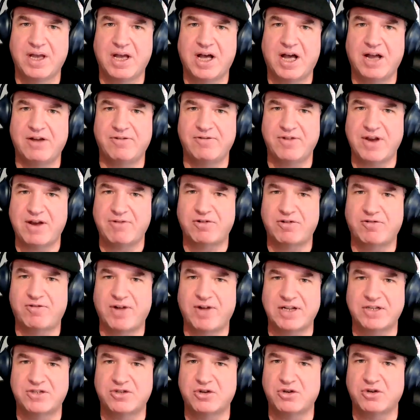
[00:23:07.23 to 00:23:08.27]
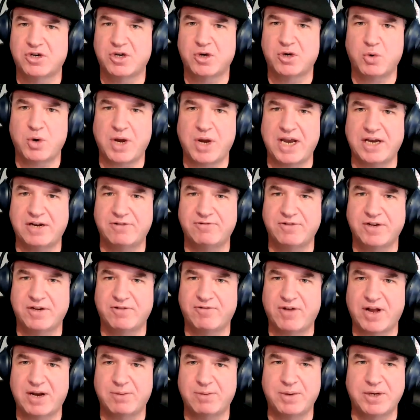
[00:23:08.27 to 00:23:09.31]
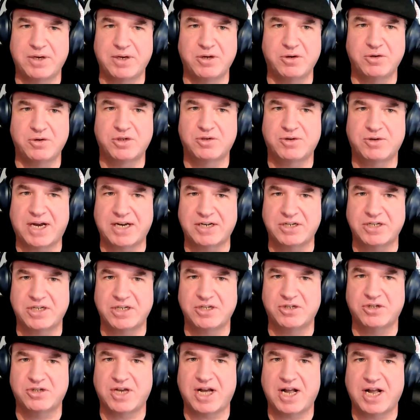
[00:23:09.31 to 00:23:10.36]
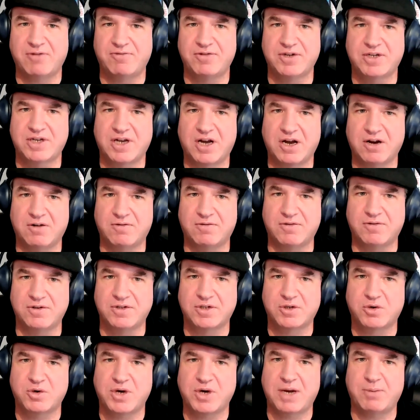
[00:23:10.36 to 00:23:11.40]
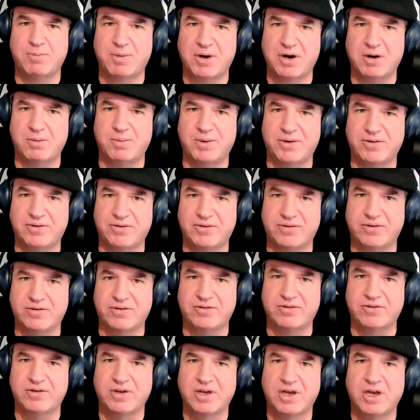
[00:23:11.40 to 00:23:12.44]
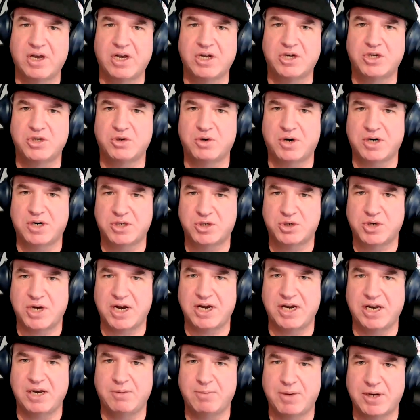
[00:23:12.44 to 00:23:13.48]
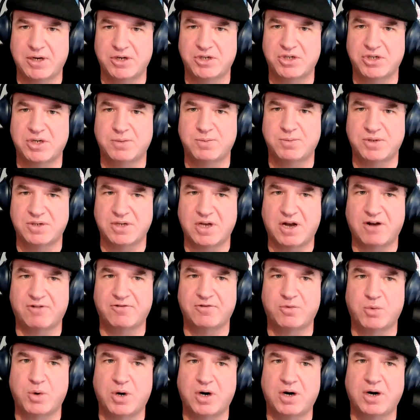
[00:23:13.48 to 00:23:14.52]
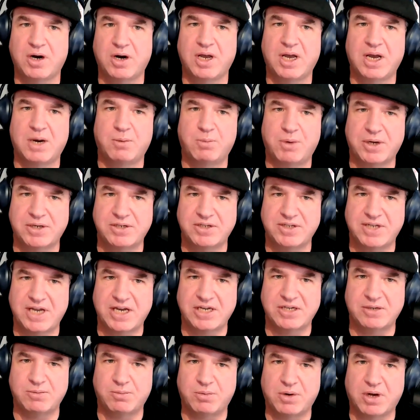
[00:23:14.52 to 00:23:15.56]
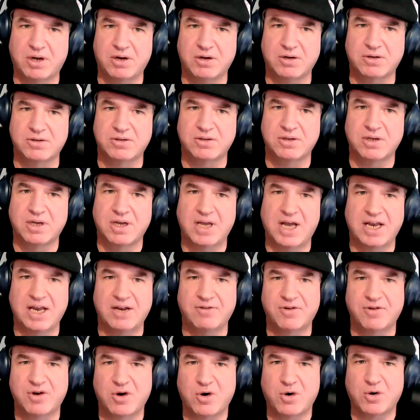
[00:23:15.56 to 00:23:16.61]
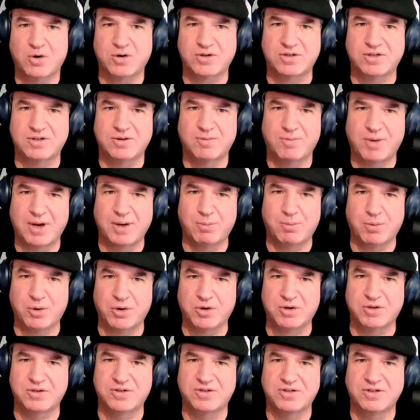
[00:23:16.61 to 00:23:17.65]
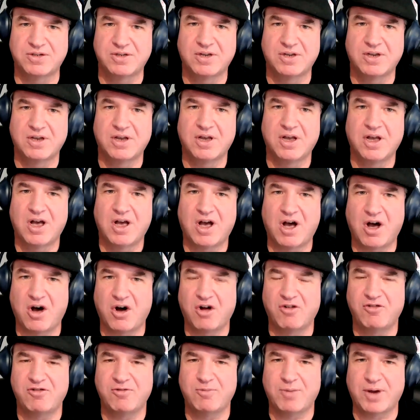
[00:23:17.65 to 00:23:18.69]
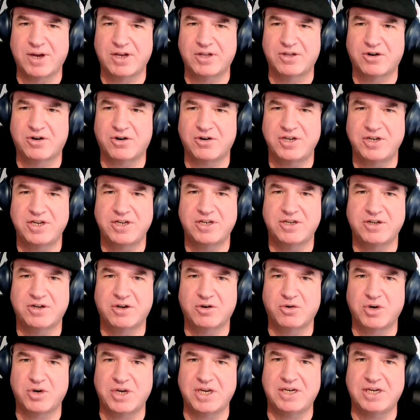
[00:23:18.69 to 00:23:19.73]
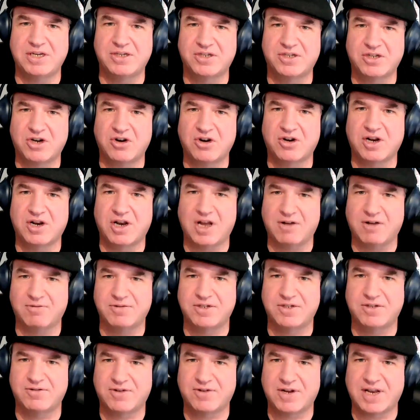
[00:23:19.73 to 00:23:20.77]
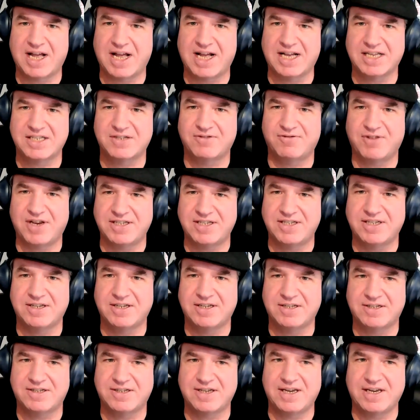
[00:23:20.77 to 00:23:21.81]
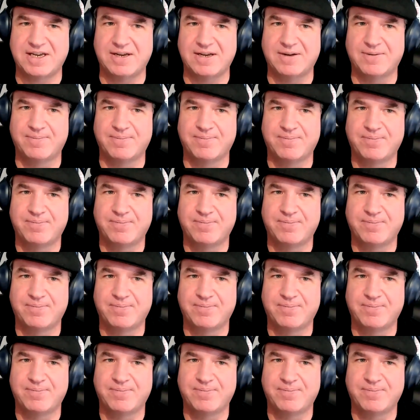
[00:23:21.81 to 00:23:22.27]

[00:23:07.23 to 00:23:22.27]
I've never felt so creative in developing new strategies to help photographers create better businesses through our training, mentorship, software, presentation products, and of course, my books, all from my 30-degree circle office of glass facing the sea.